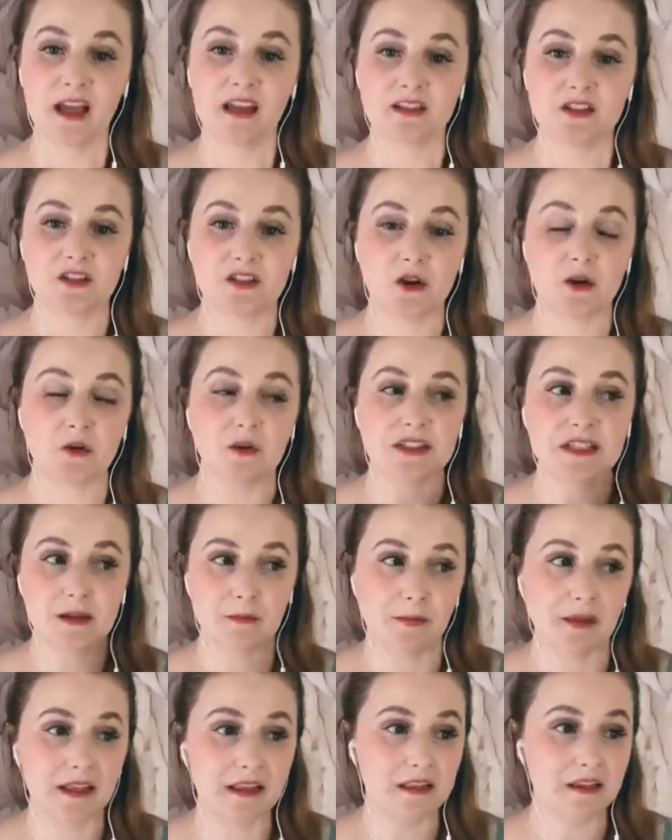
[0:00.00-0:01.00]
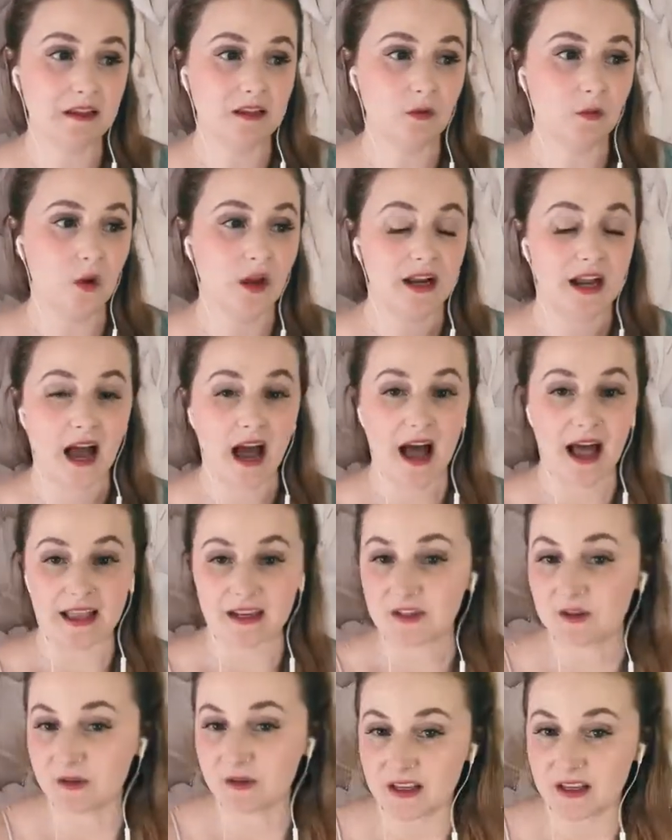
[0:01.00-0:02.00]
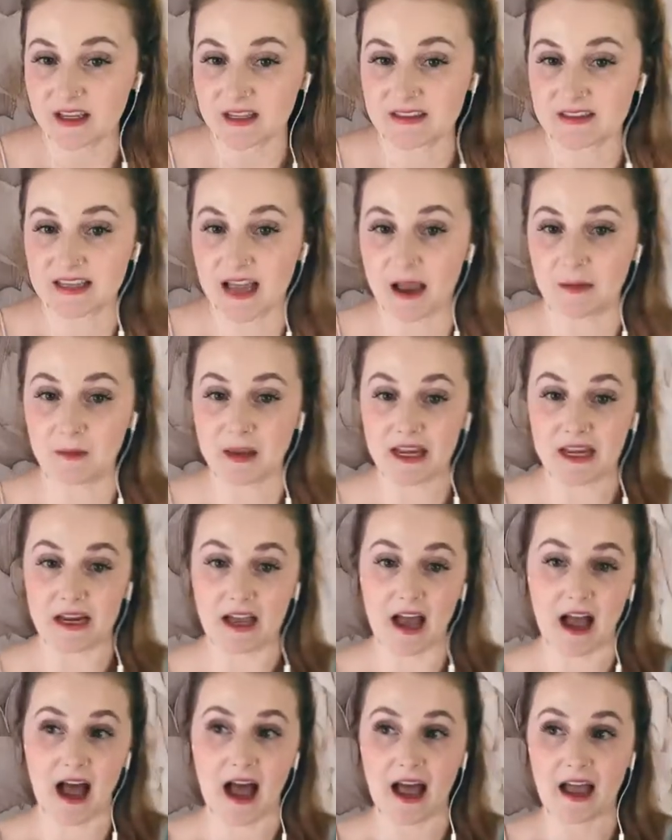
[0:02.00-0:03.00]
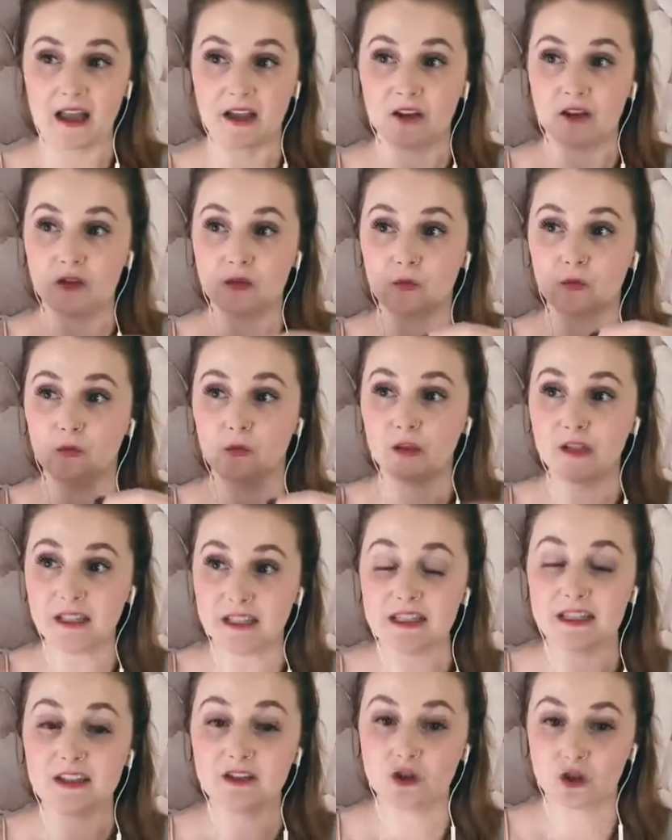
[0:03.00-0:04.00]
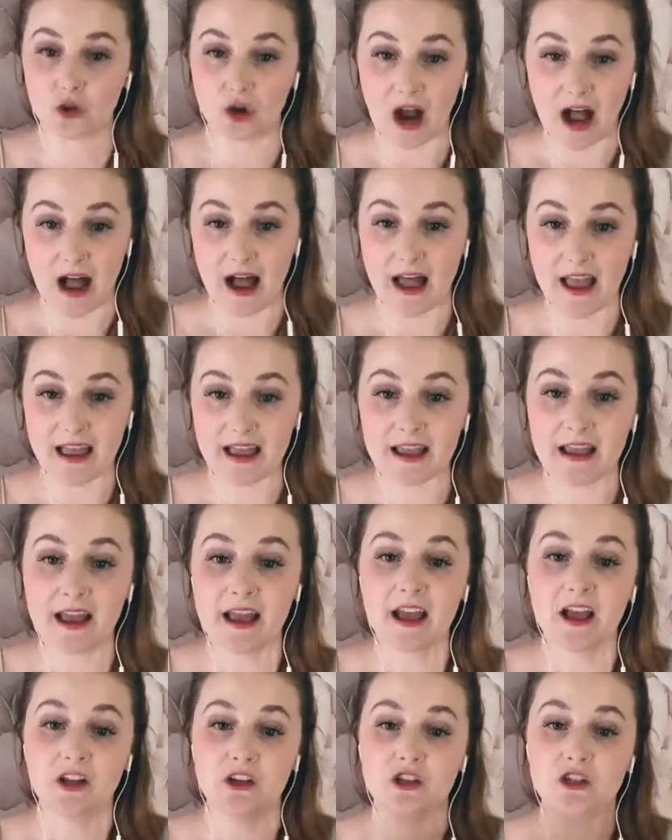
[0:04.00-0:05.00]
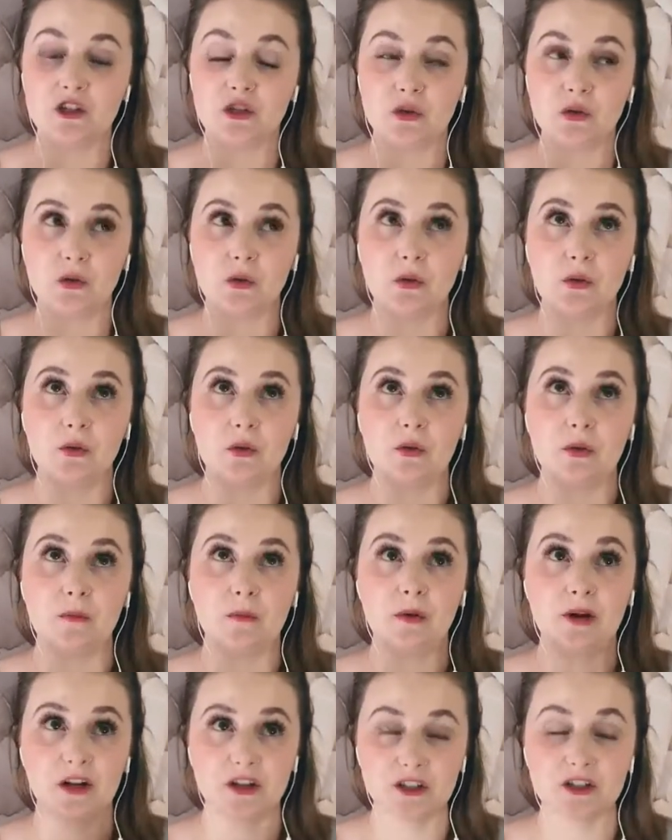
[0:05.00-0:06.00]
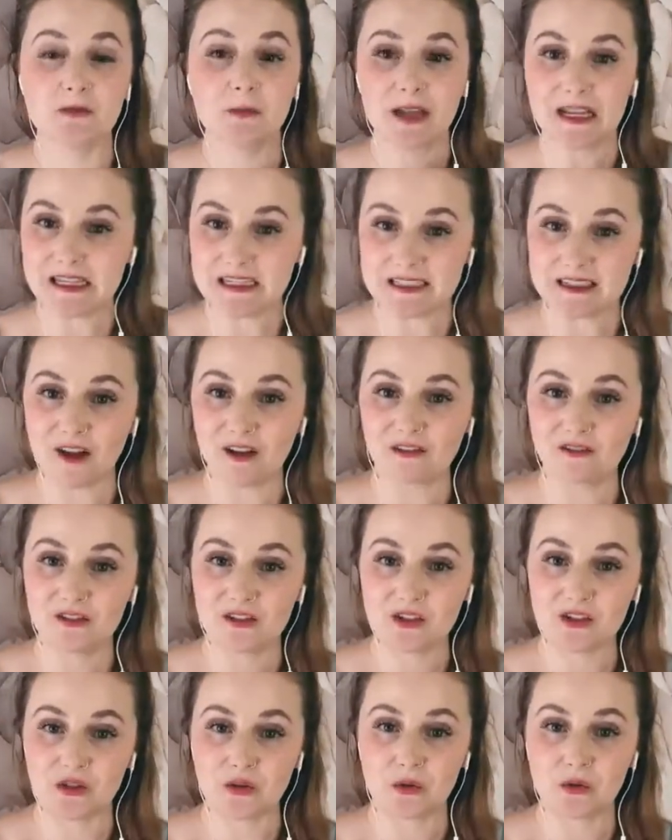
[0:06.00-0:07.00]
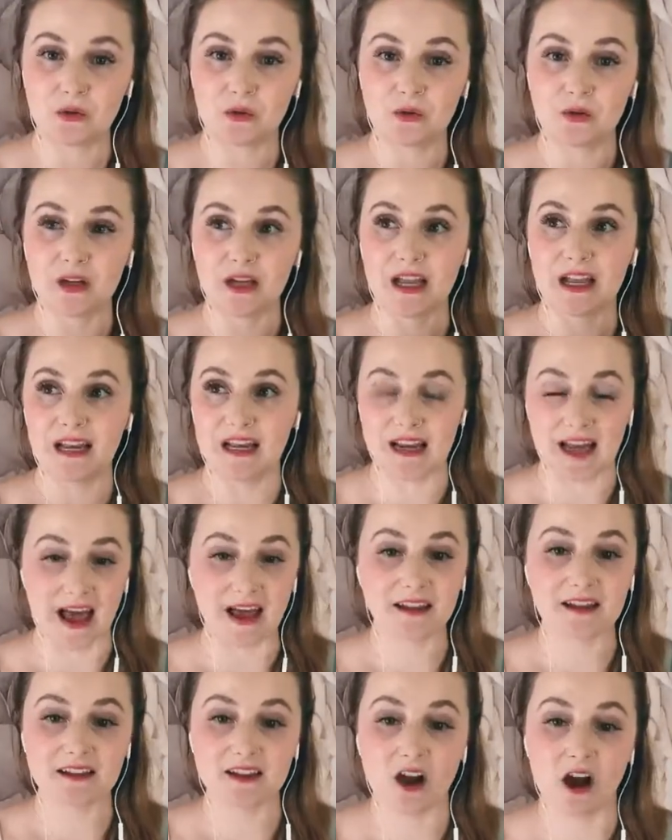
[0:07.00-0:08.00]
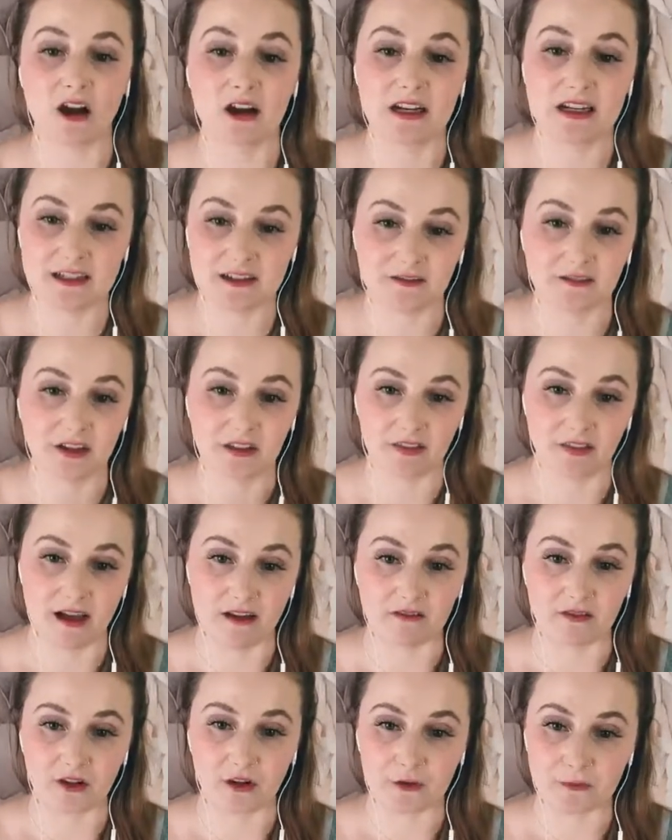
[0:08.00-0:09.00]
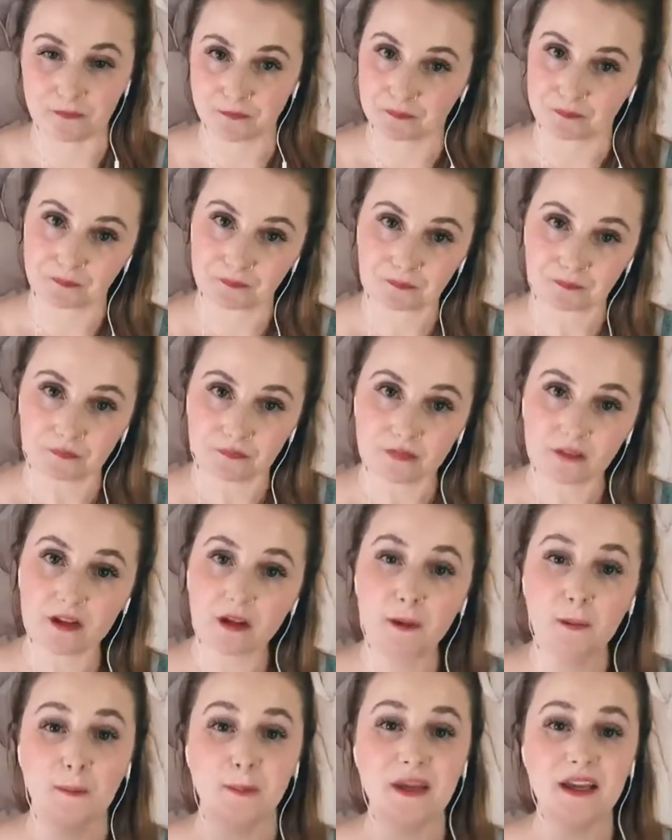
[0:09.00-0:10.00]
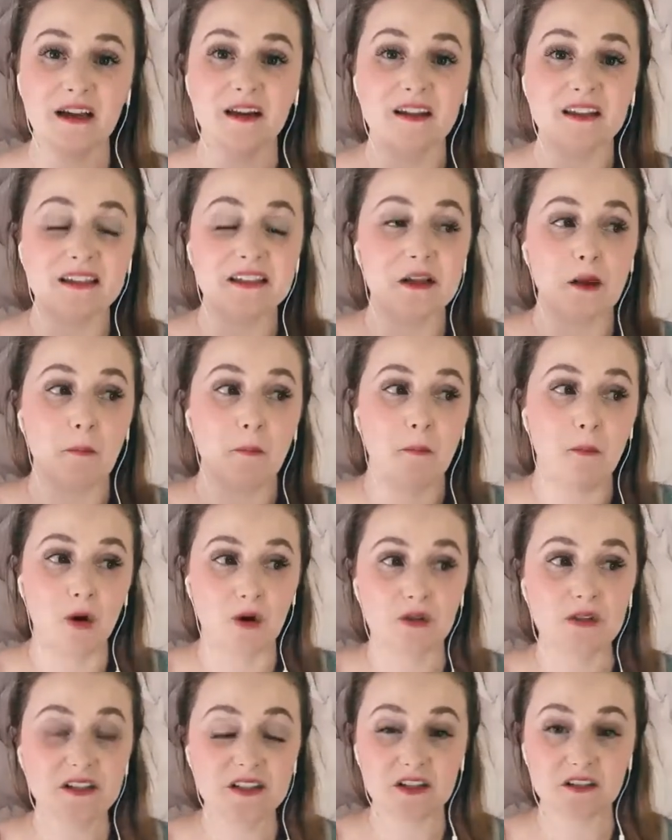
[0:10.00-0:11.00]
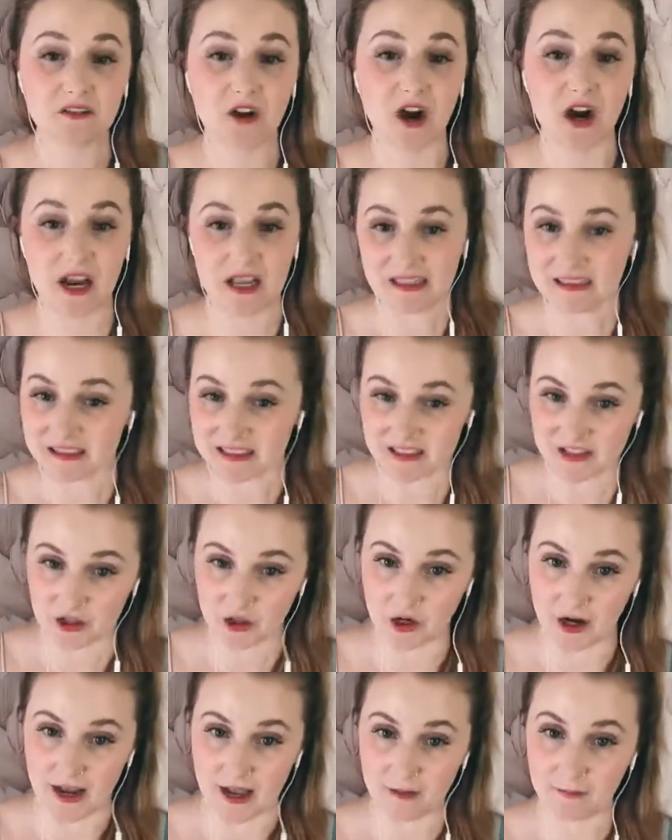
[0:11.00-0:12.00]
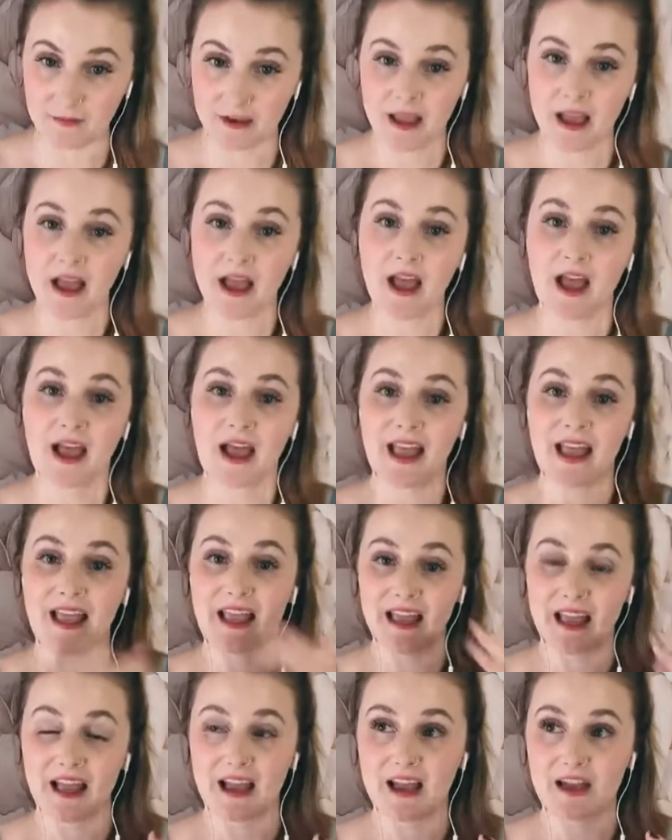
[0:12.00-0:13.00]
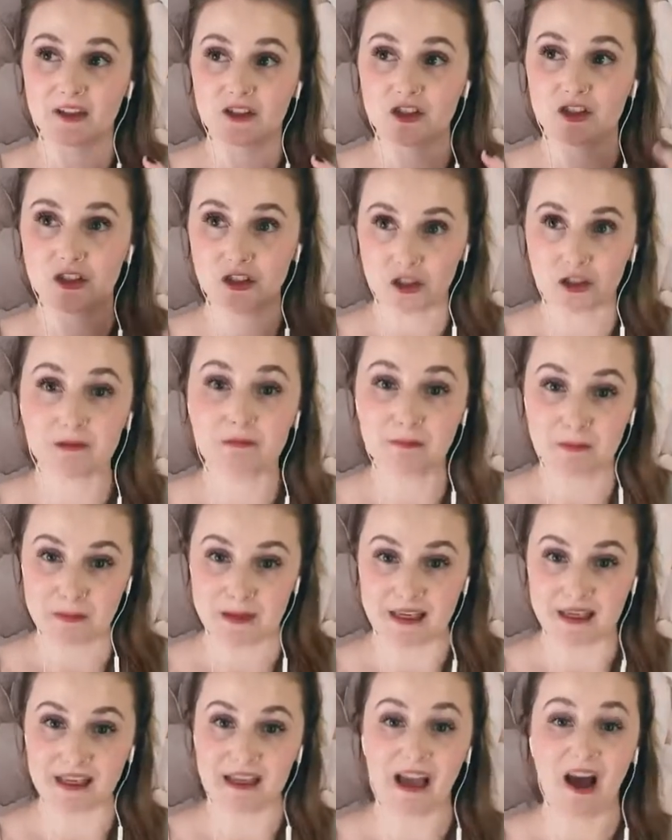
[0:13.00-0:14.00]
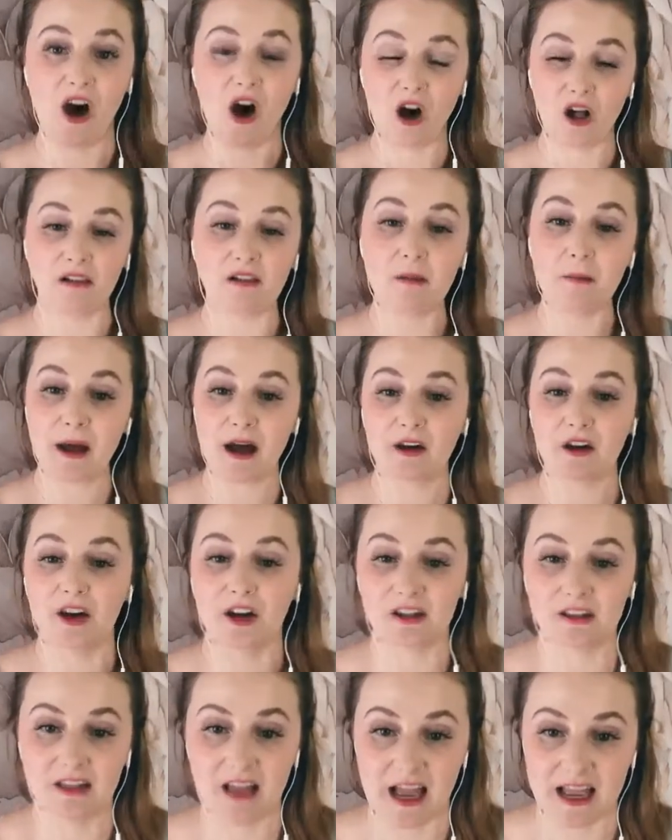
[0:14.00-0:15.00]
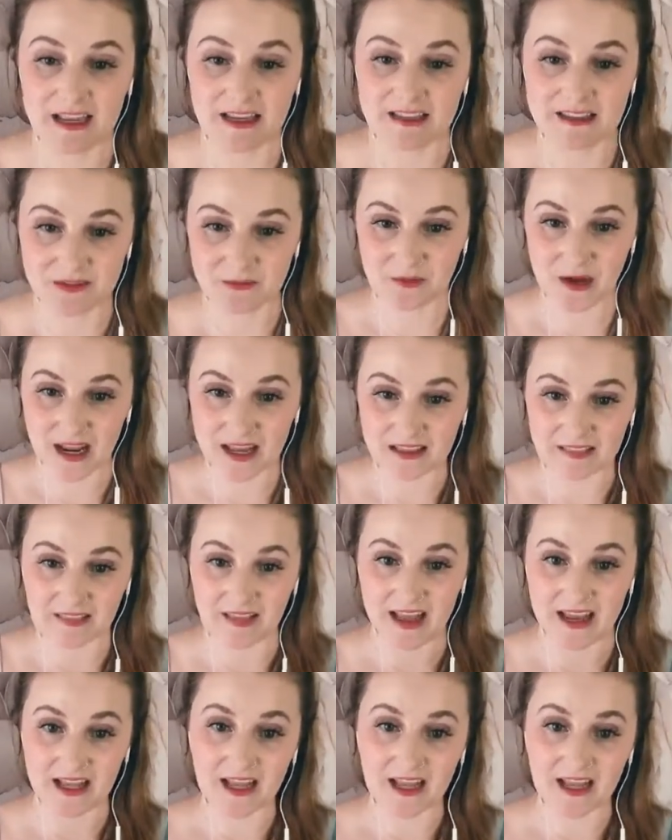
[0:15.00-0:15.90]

So typically when I these, I really try to push myself to connect on a different level, because most of our Instagram should be all about our clients, right?